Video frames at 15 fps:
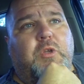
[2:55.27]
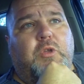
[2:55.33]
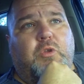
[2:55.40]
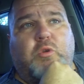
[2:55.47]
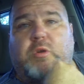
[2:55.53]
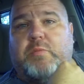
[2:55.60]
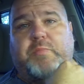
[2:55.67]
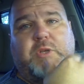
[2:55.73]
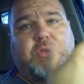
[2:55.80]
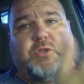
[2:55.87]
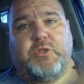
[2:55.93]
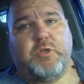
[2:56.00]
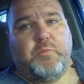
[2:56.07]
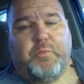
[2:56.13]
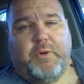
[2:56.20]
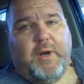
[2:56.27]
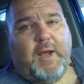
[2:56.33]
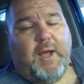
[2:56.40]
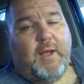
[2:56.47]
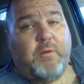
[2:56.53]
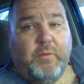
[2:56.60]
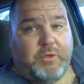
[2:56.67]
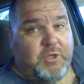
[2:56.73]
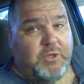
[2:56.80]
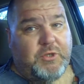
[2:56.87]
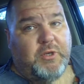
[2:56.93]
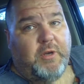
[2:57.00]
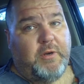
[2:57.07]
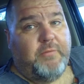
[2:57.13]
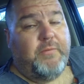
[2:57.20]
you can be super hot, which I
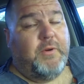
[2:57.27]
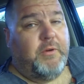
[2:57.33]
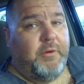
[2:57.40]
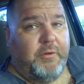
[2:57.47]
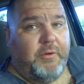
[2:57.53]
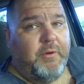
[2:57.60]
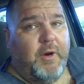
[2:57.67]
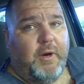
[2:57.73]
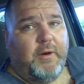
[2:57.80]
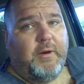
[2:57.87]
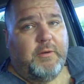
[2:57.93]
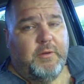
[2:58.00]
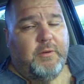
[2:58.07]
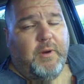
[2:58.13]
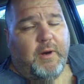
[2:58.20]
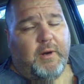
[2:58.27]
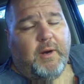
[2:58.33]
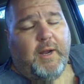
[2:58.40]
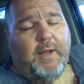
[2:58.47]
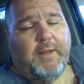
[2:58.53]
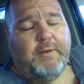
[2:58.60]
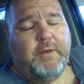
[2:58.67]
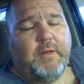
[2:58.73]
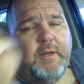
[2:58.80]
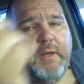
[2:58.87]
saw your photo. You are hot,